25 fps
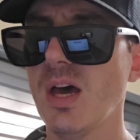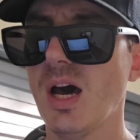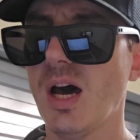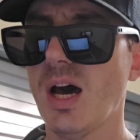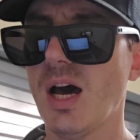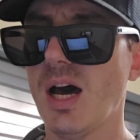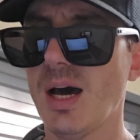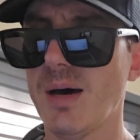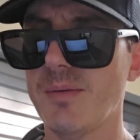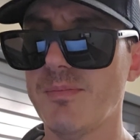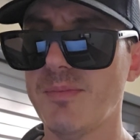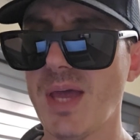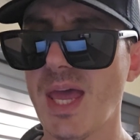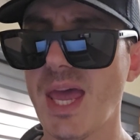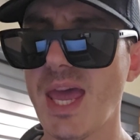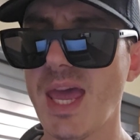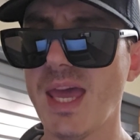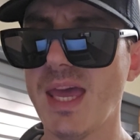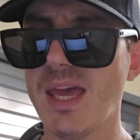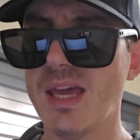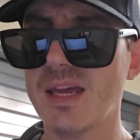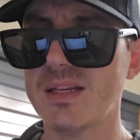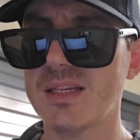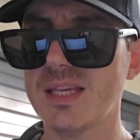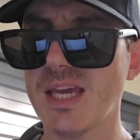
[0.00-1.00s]
Um,
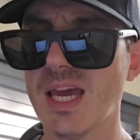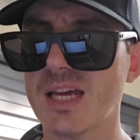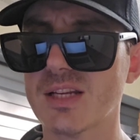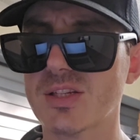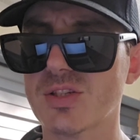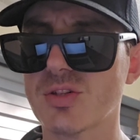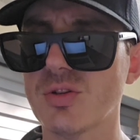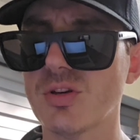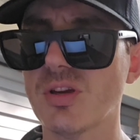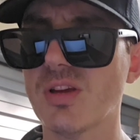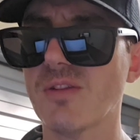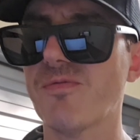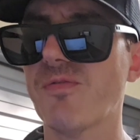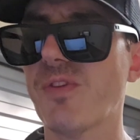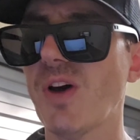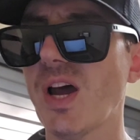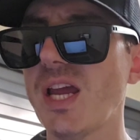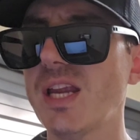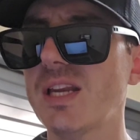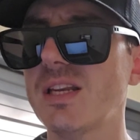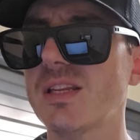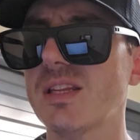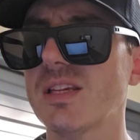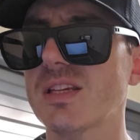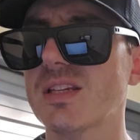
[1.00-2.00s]
and yeah, so you can
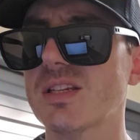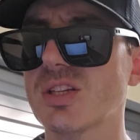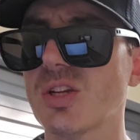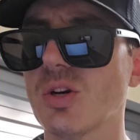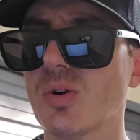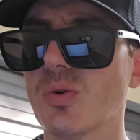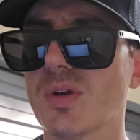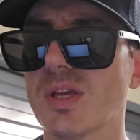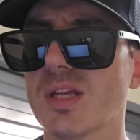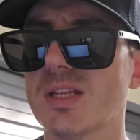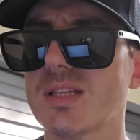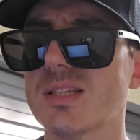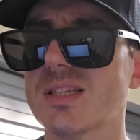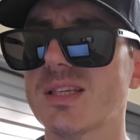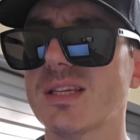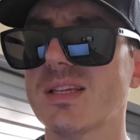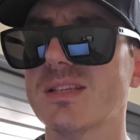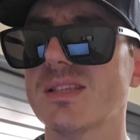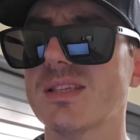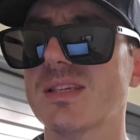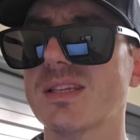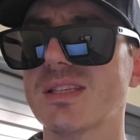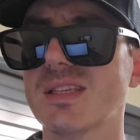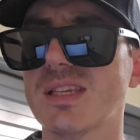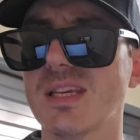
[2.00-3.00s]
find this token,
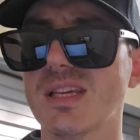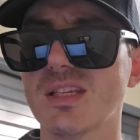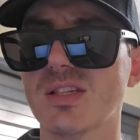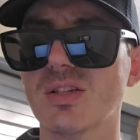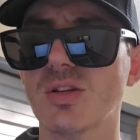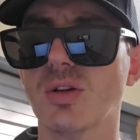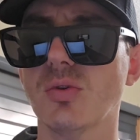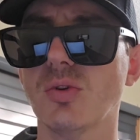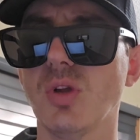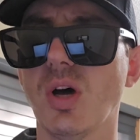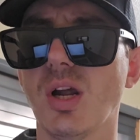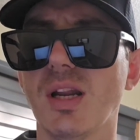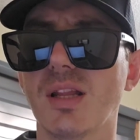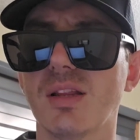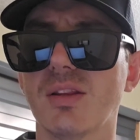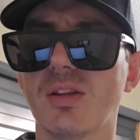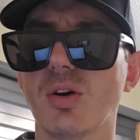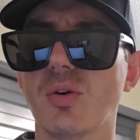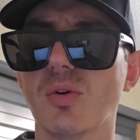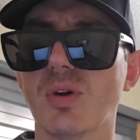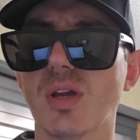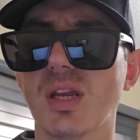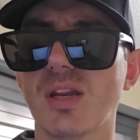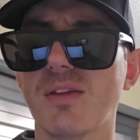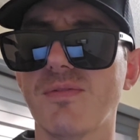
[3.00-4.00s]
since it's a Solana
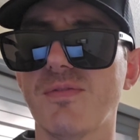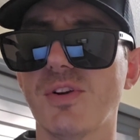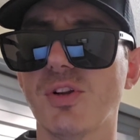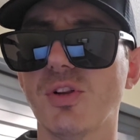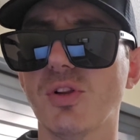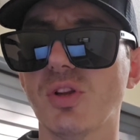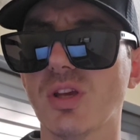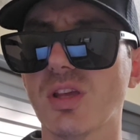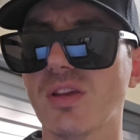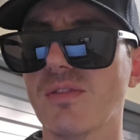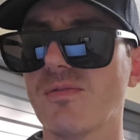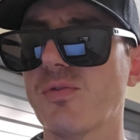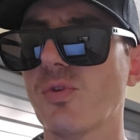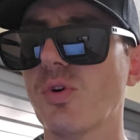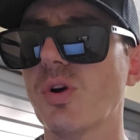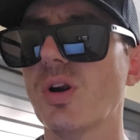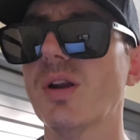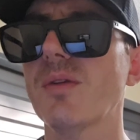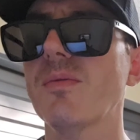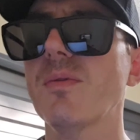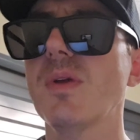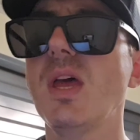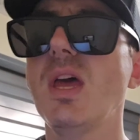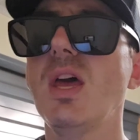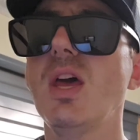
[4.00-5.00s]
token, if you're looking for
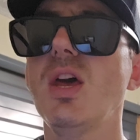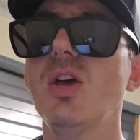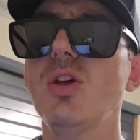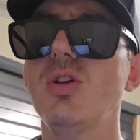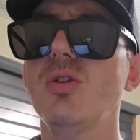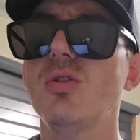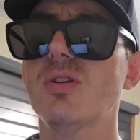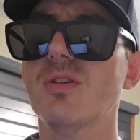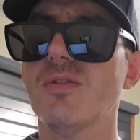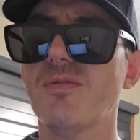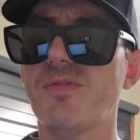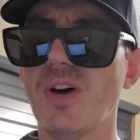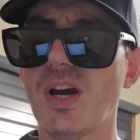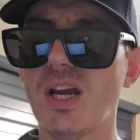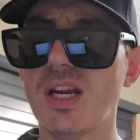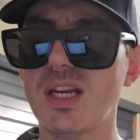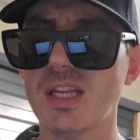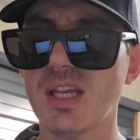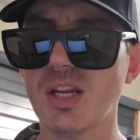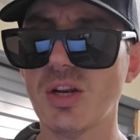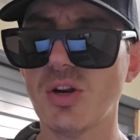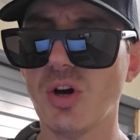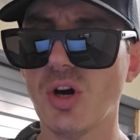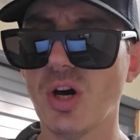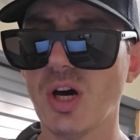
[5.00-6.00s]
it, you can find
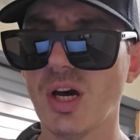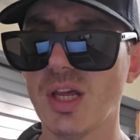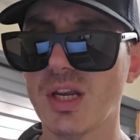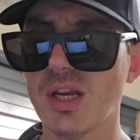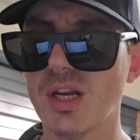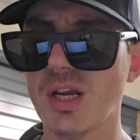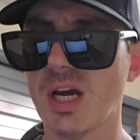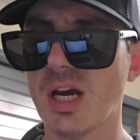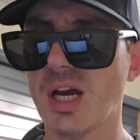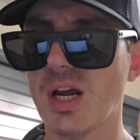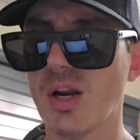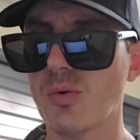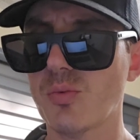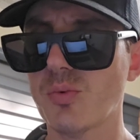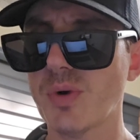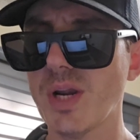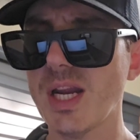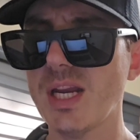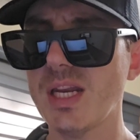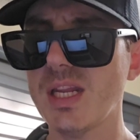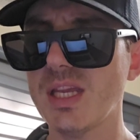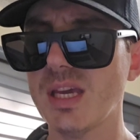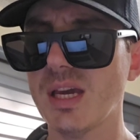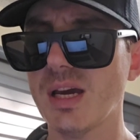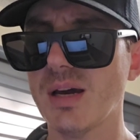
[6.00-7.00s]
it on uh,
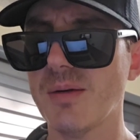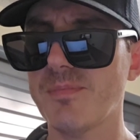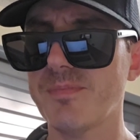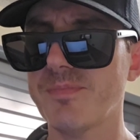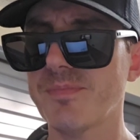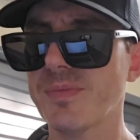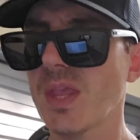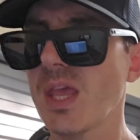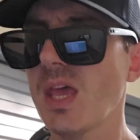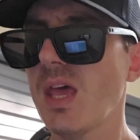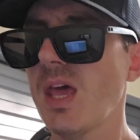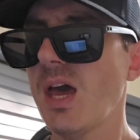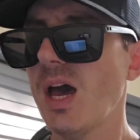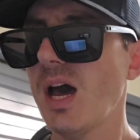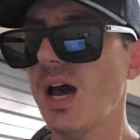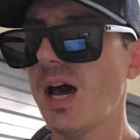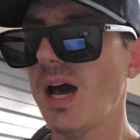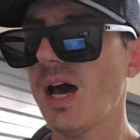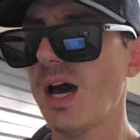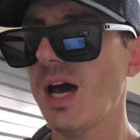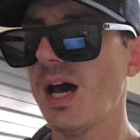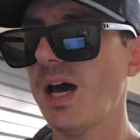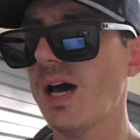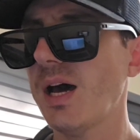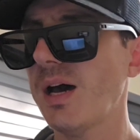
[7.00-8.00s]
Raydium,
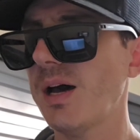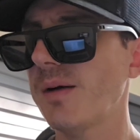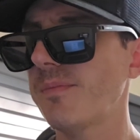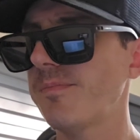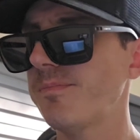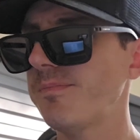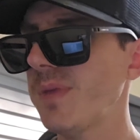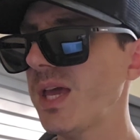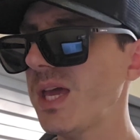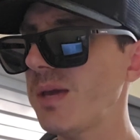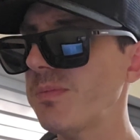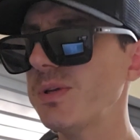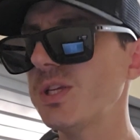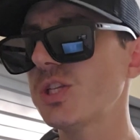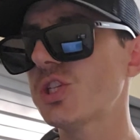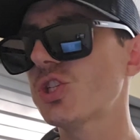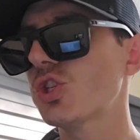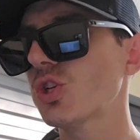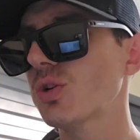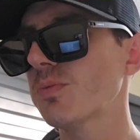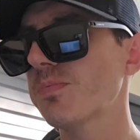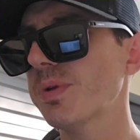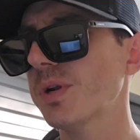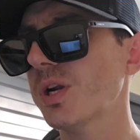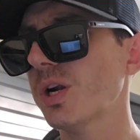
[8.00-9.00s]
uh, maybe
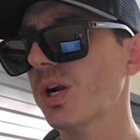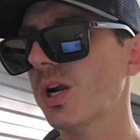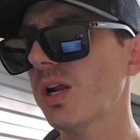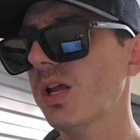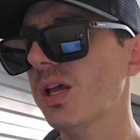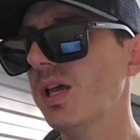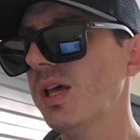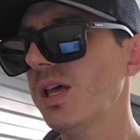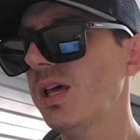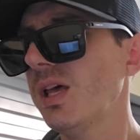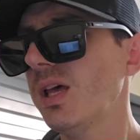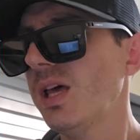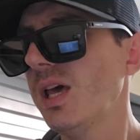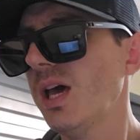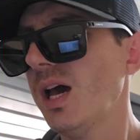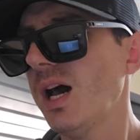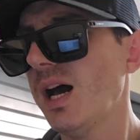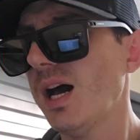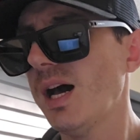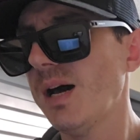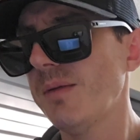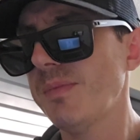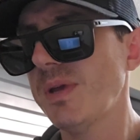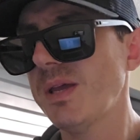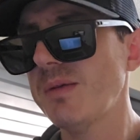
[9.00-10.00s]
Jupiter,
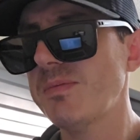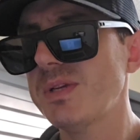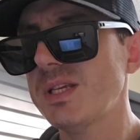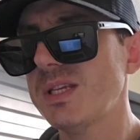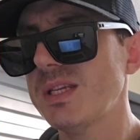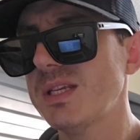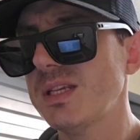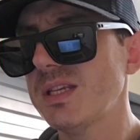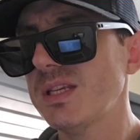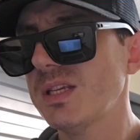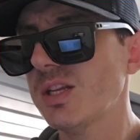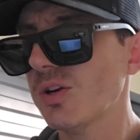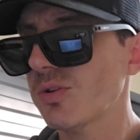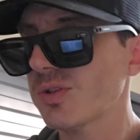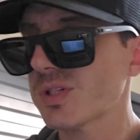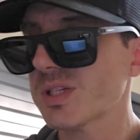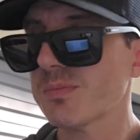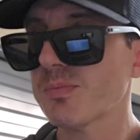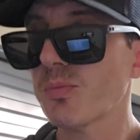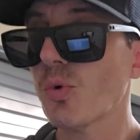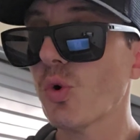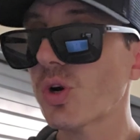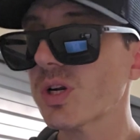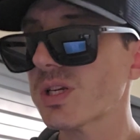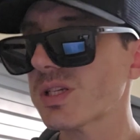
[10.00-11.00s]
uh, maybe, you know, some
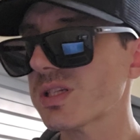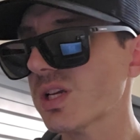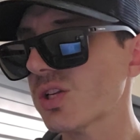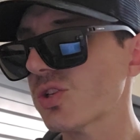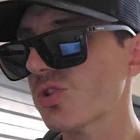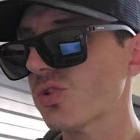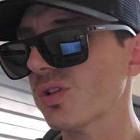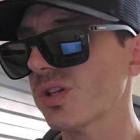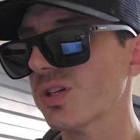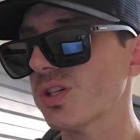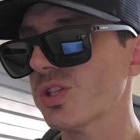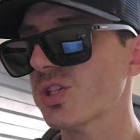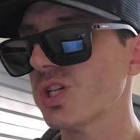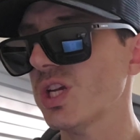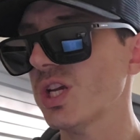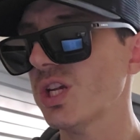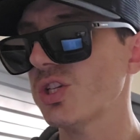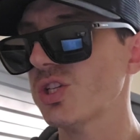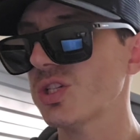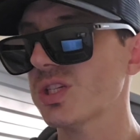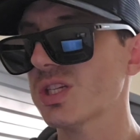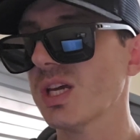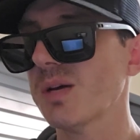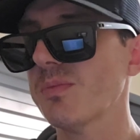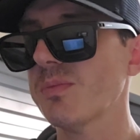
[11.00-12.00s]
more central
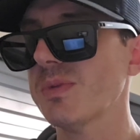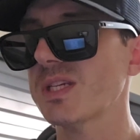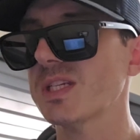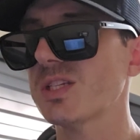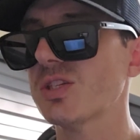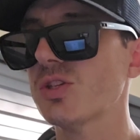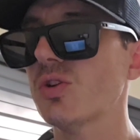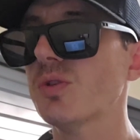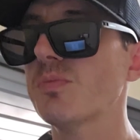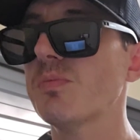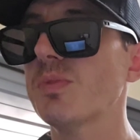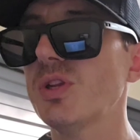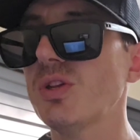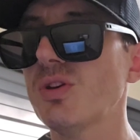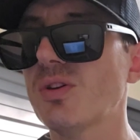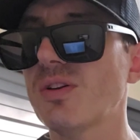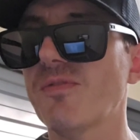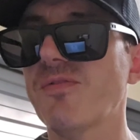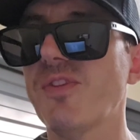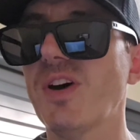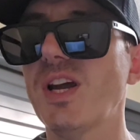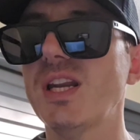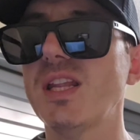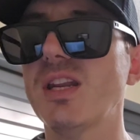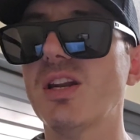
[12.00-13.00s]
exchanges coming soon, but you can
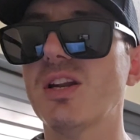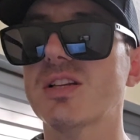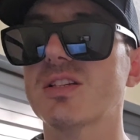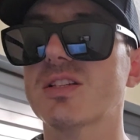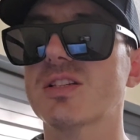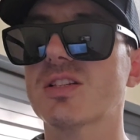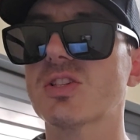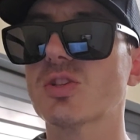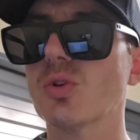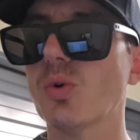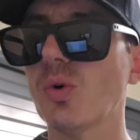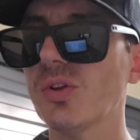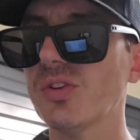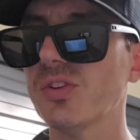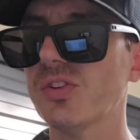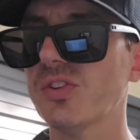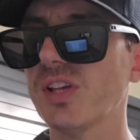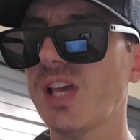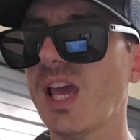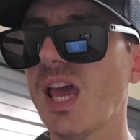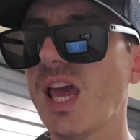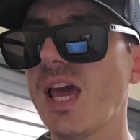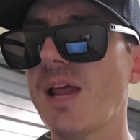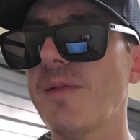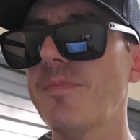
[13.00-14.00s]
find it on
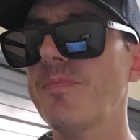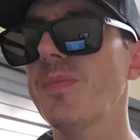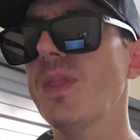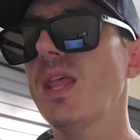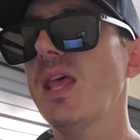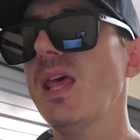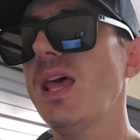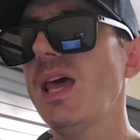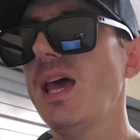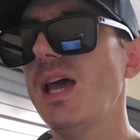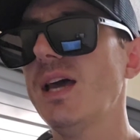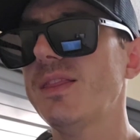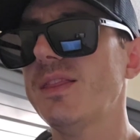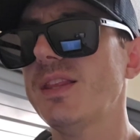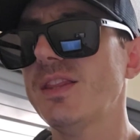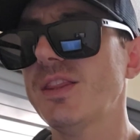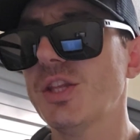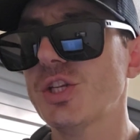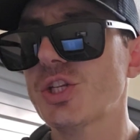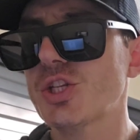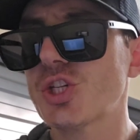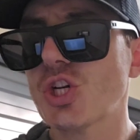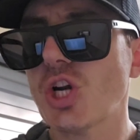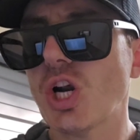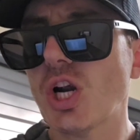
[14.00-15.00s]
Solscan, and then
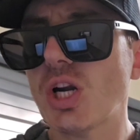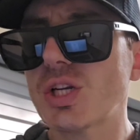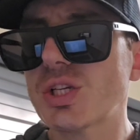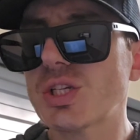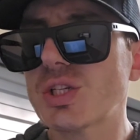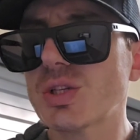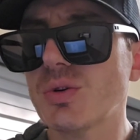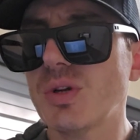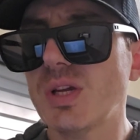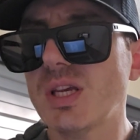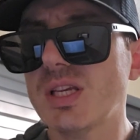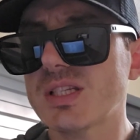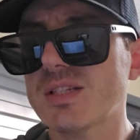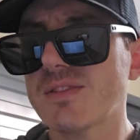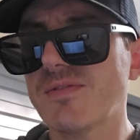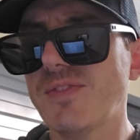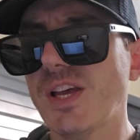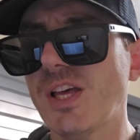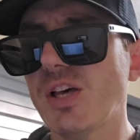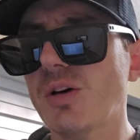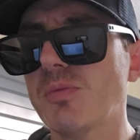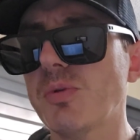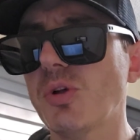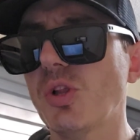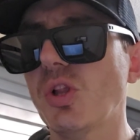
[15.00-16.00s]
the chart is
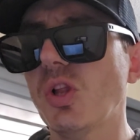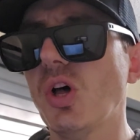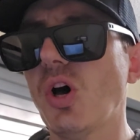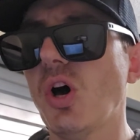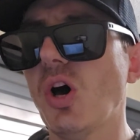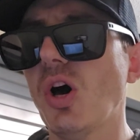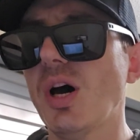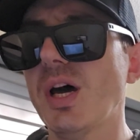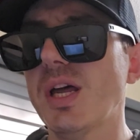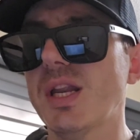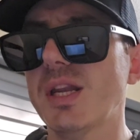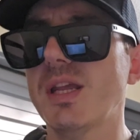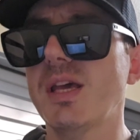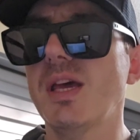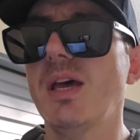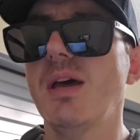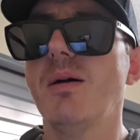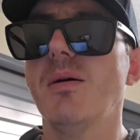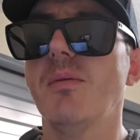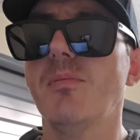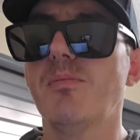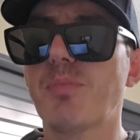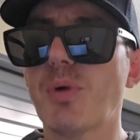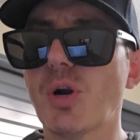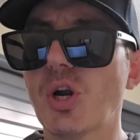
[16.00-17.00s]
available on
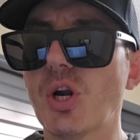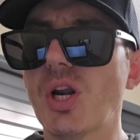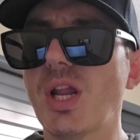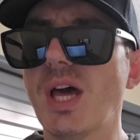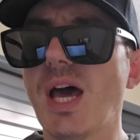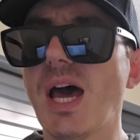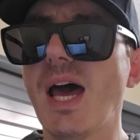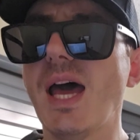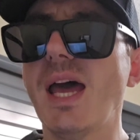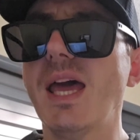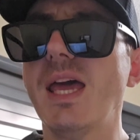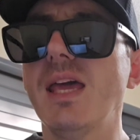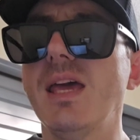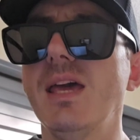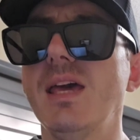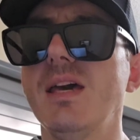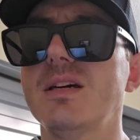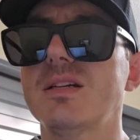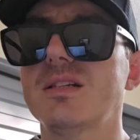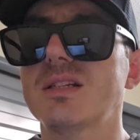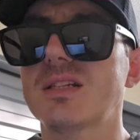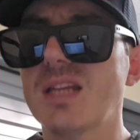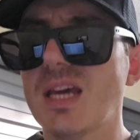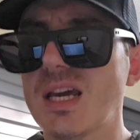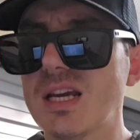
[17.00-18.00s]
BirdEye,
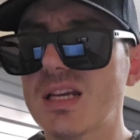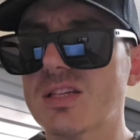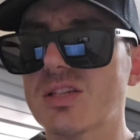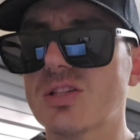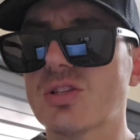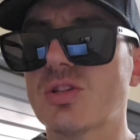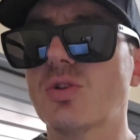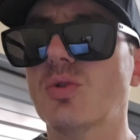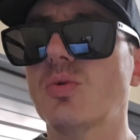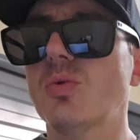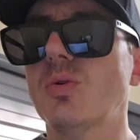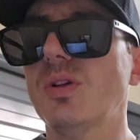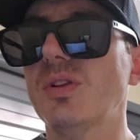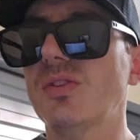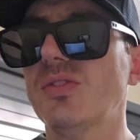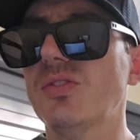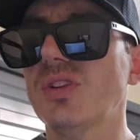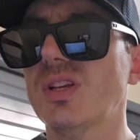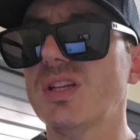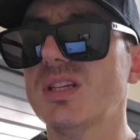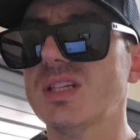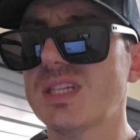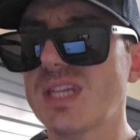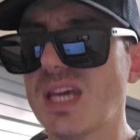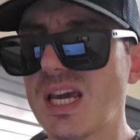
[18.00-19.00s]
Dex Tools,
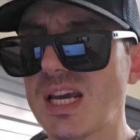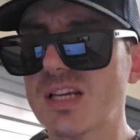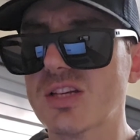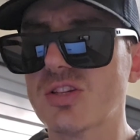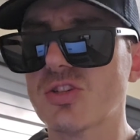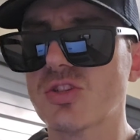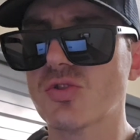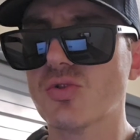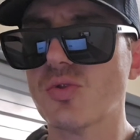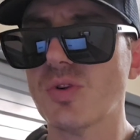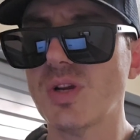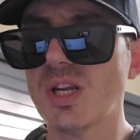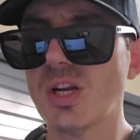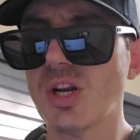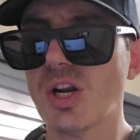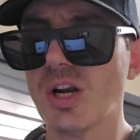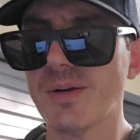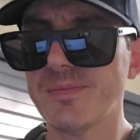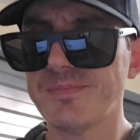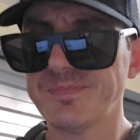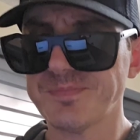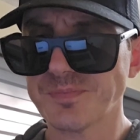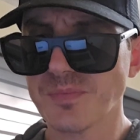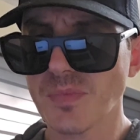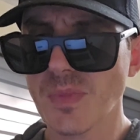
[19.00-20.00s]
Dex
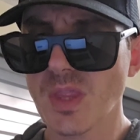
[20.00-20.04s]
Screener.